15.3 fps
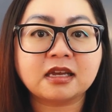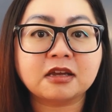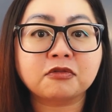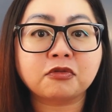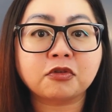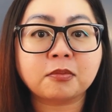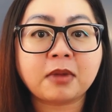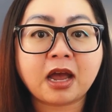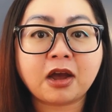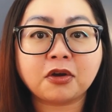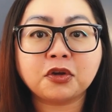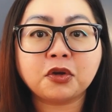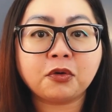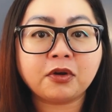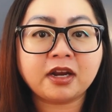And from how
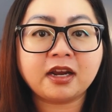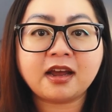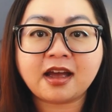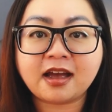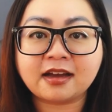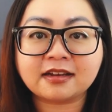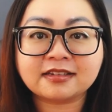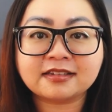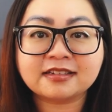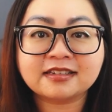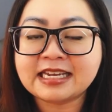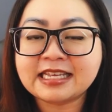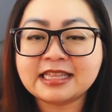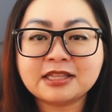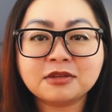you react
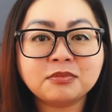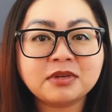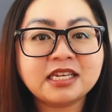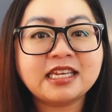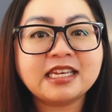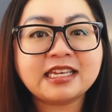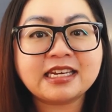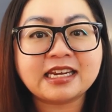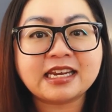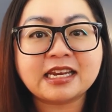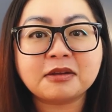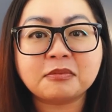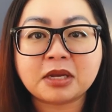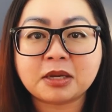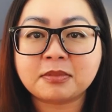in the
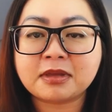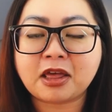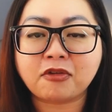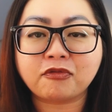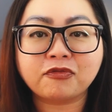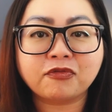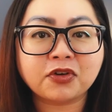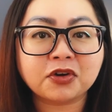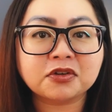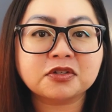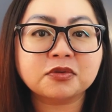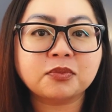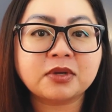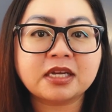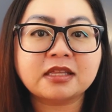beginning, maybe that
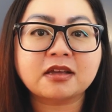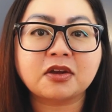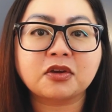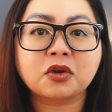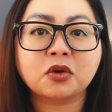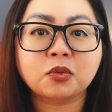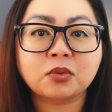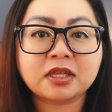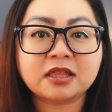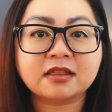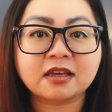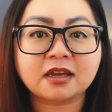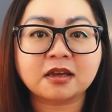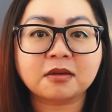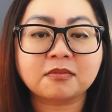first week that you're with
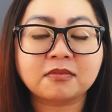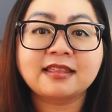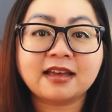them,